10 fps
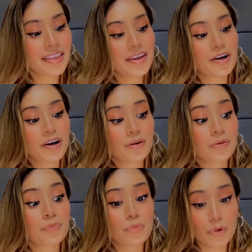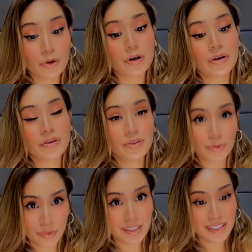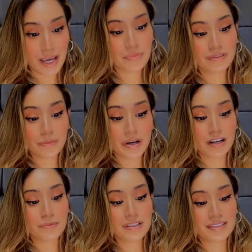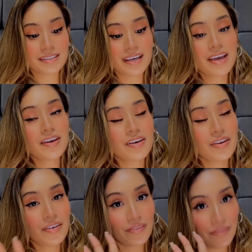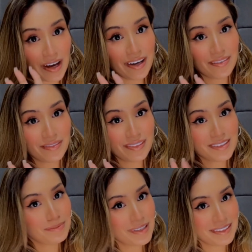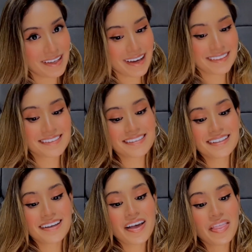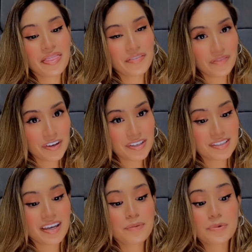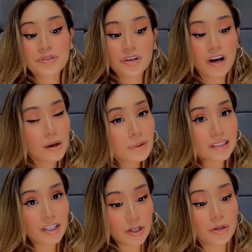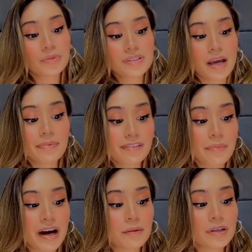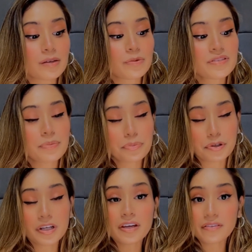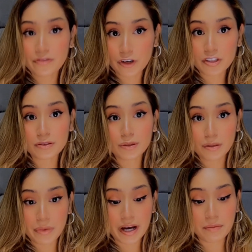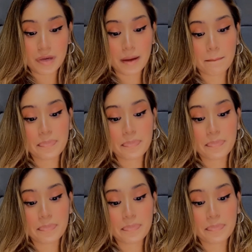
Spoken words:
There are more than one type of lobotomies. 5 to be exact. The first and most commonly known type of lobotomy was the prefrontal lobotomy.